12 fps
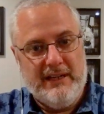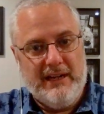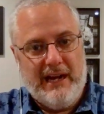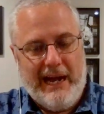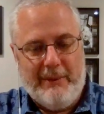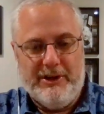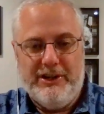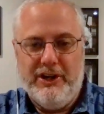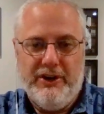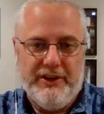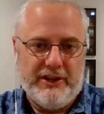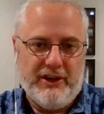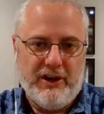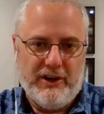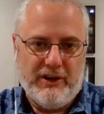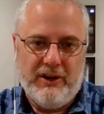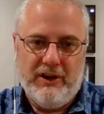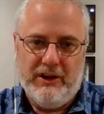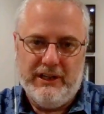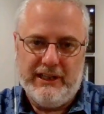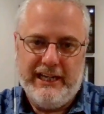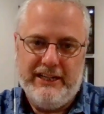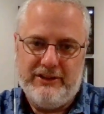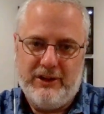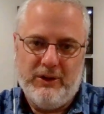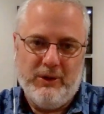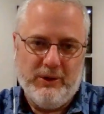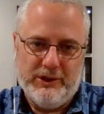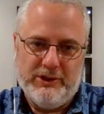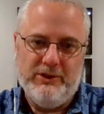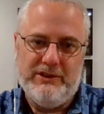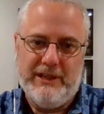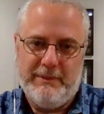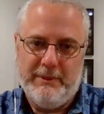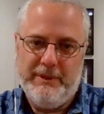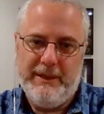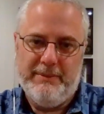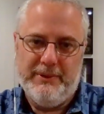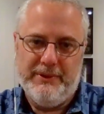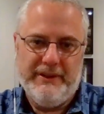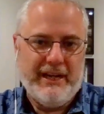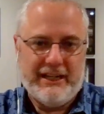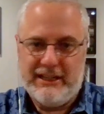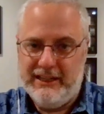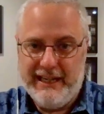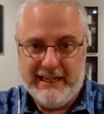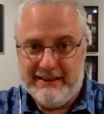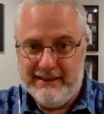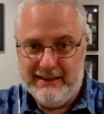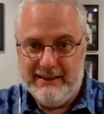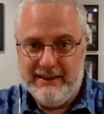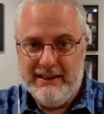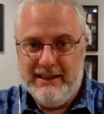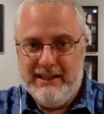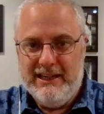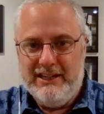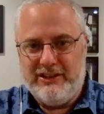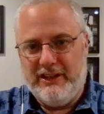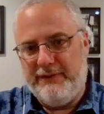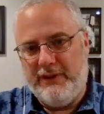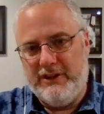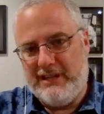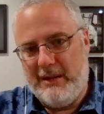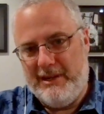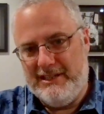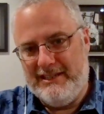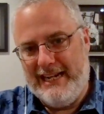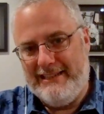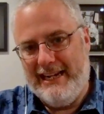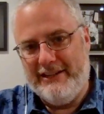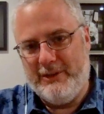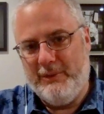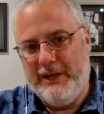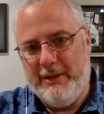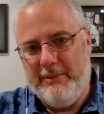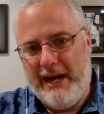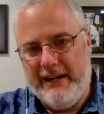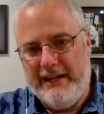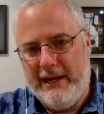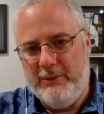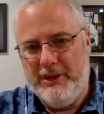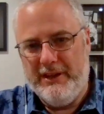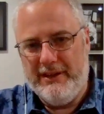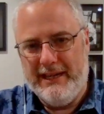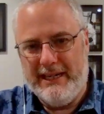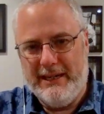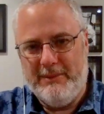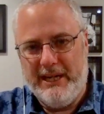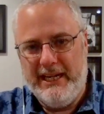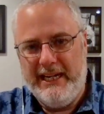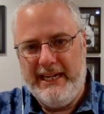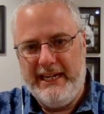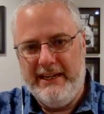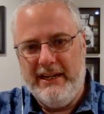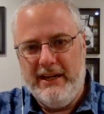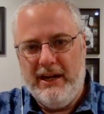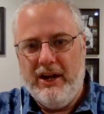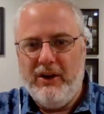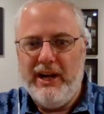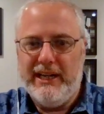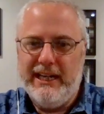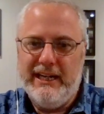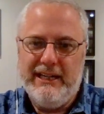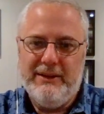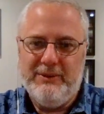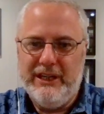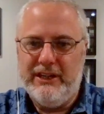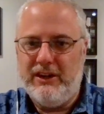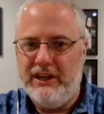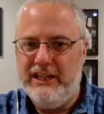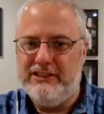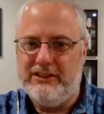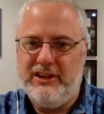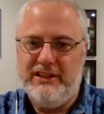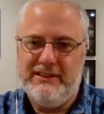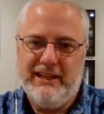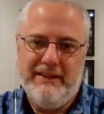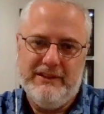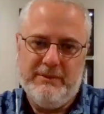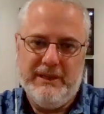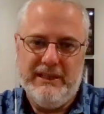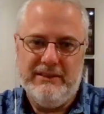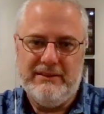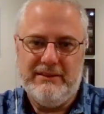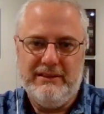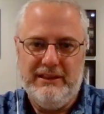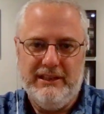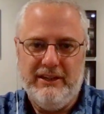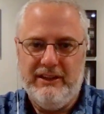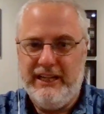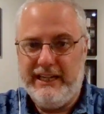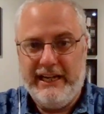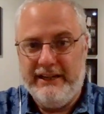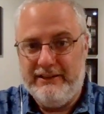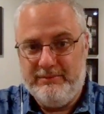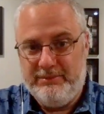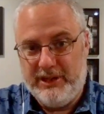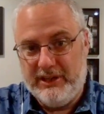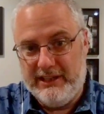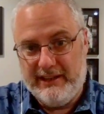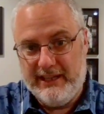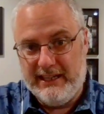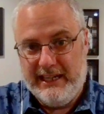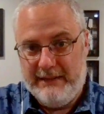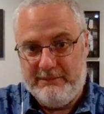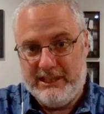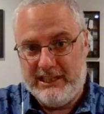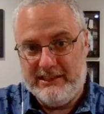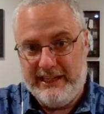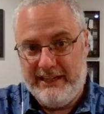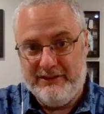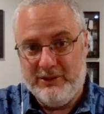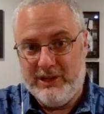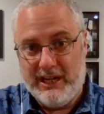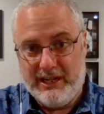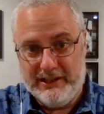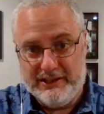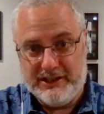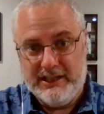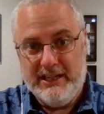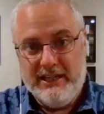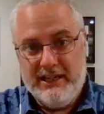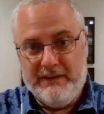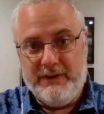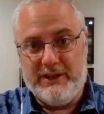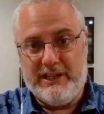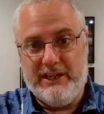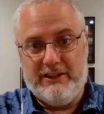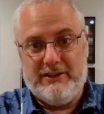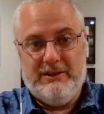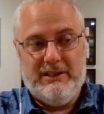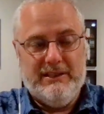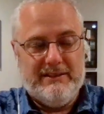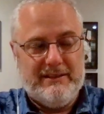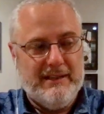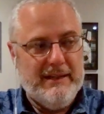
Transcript: I would know that Carter Hall and Katar Hole are two separate people, not connected. So the first time I sat down to read about it, I wouldn't think in my head, oh, I get it, he reincarnates across time and space. I purely think of that because I have no knowledge of who the character is.